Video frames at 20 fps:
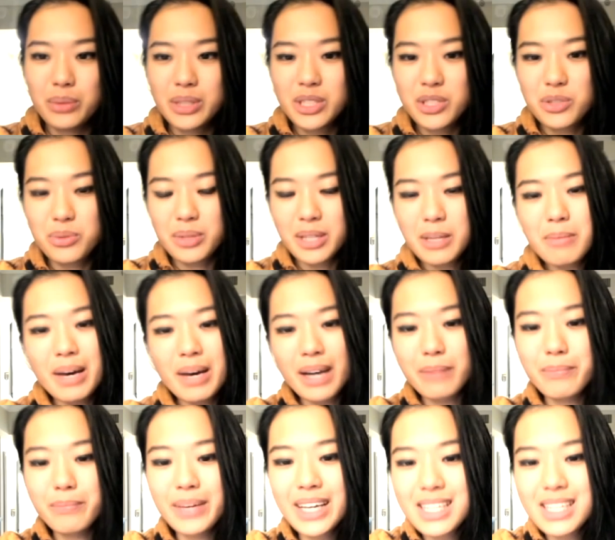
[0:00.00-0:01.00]
which is really
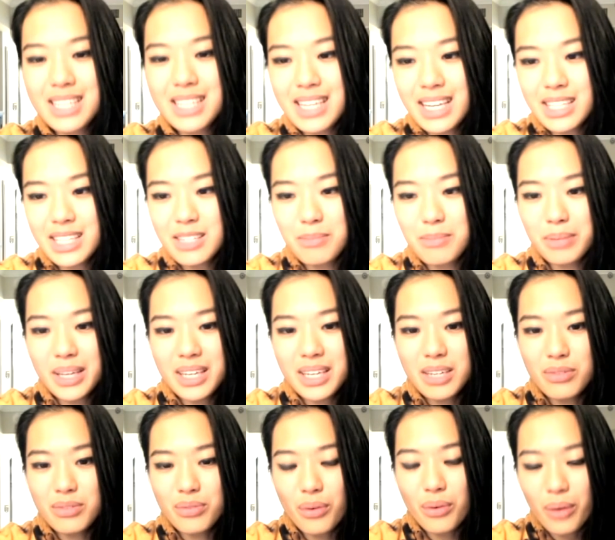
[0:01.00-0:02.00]
bad because he gets to play
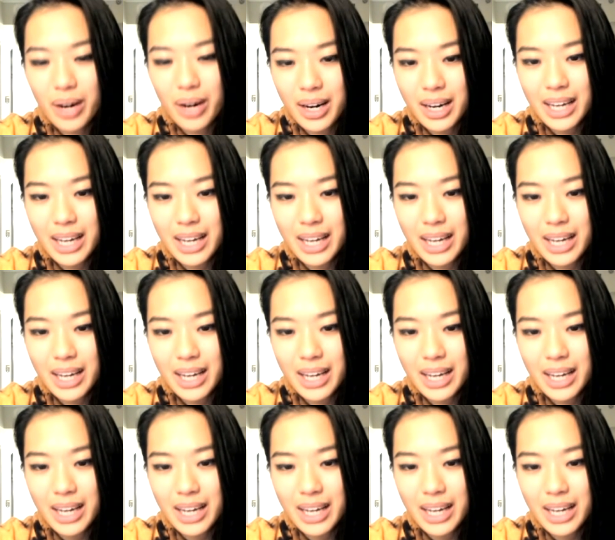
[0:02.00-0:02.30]
e4.